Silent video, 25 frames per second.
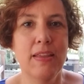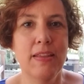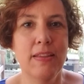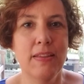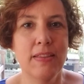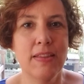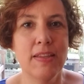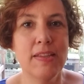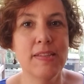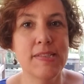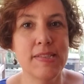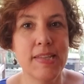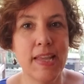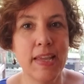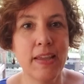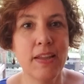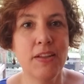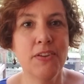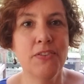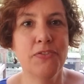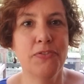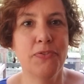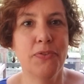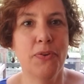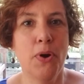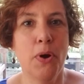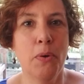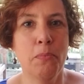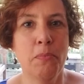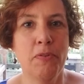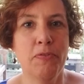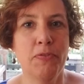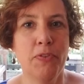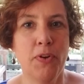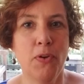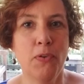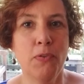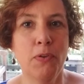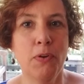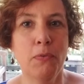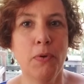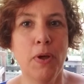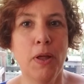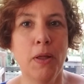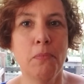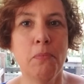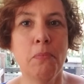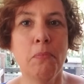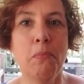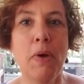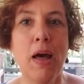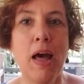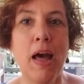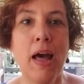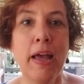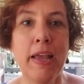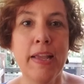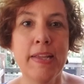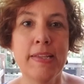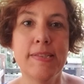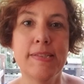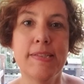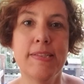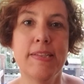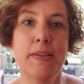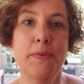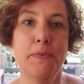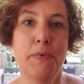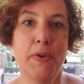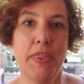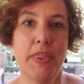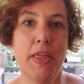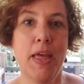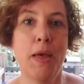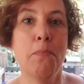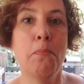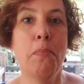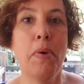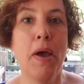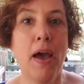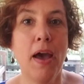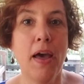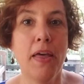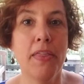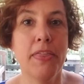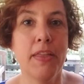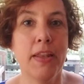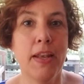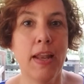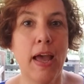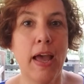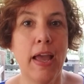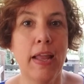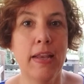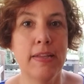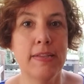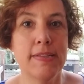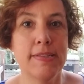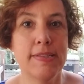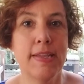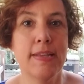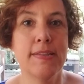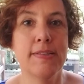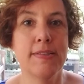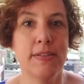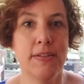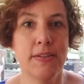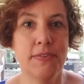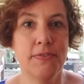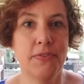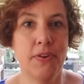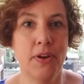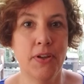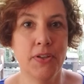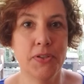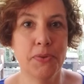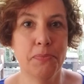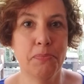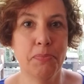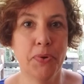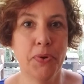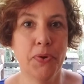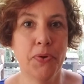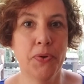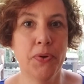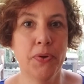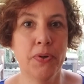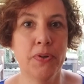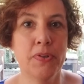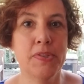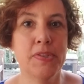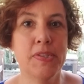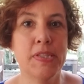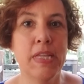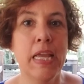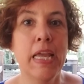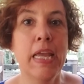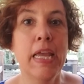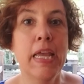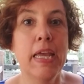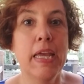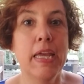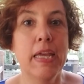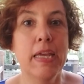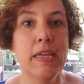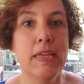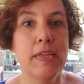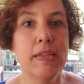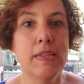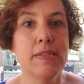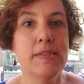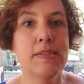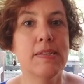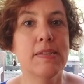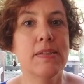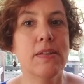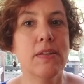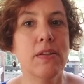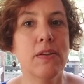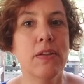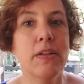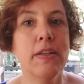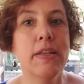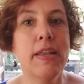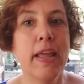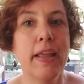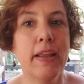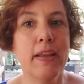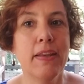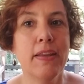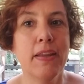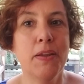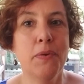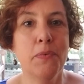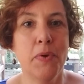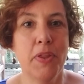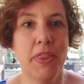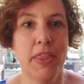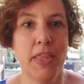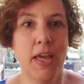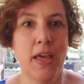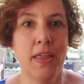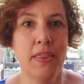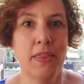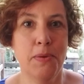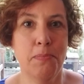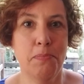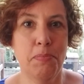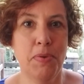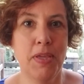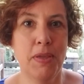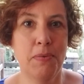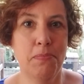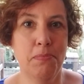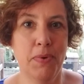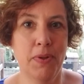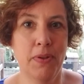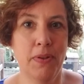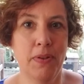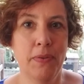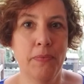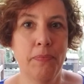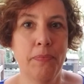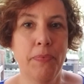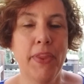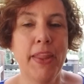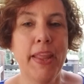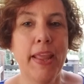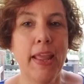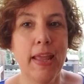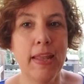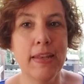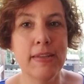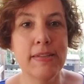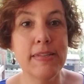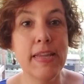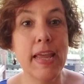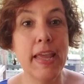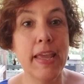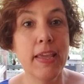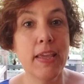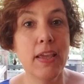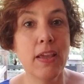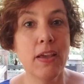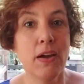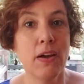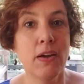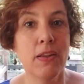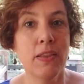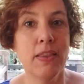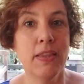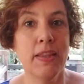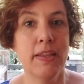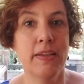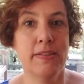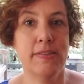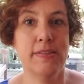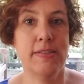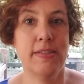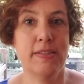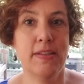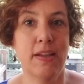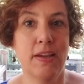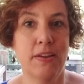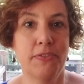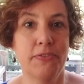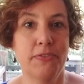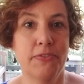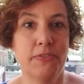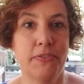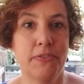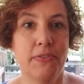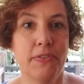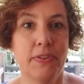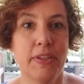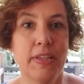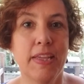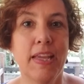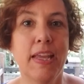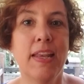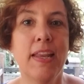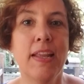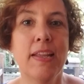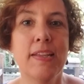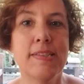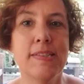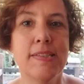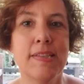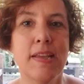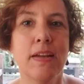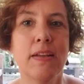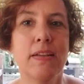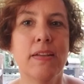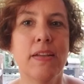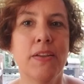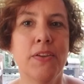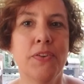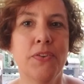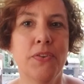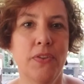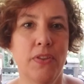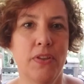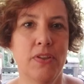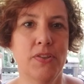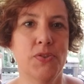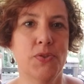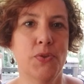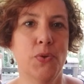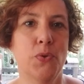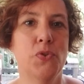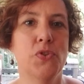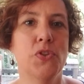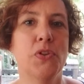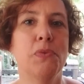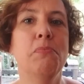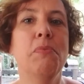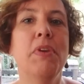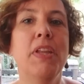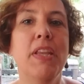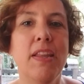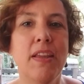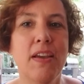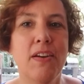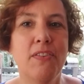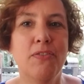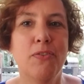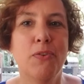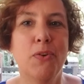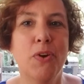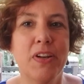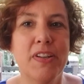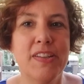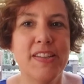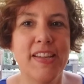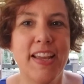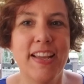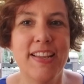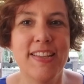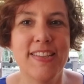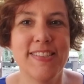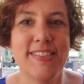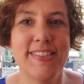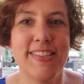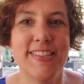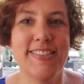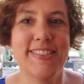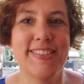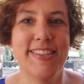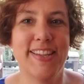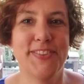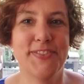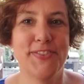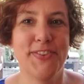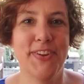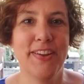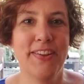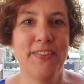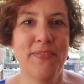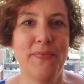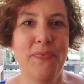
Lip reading: The second form of overwhelm I see with empath and highly sensitive entrepreneurs is connecting with other people and taking on their stuff, getting sucked into the social media vortex, etc.